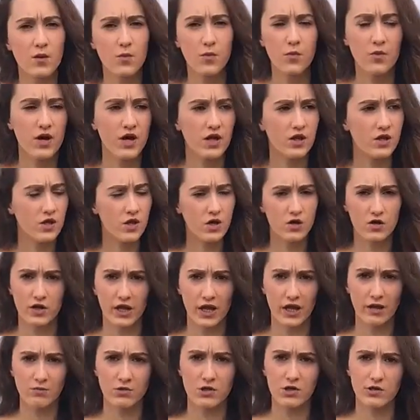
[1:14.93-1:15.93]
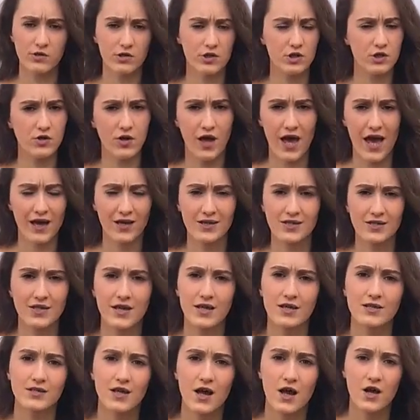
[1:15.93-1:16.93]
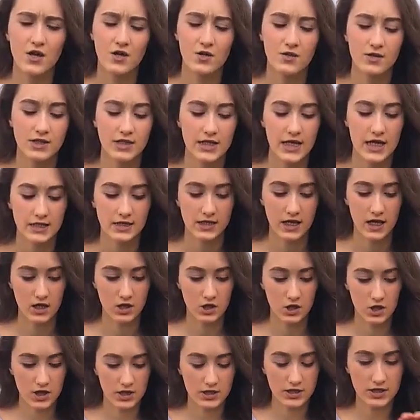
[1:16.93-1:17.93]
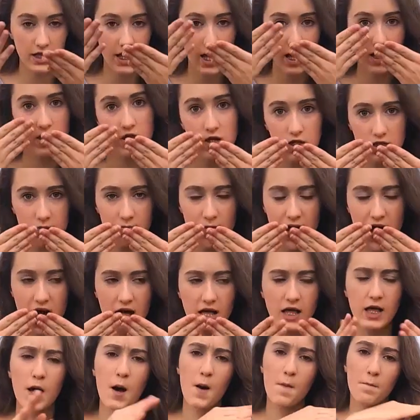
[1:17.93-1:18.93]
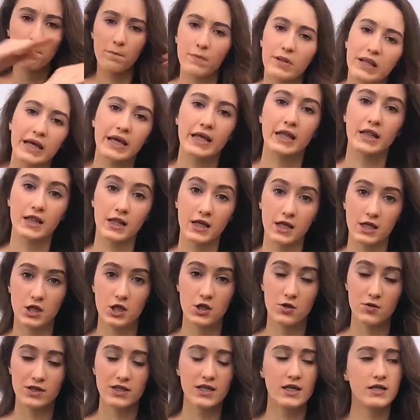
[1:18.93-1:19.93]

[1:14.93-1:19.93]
What's up with your name? Those two X's are useless. Just like your smile, completely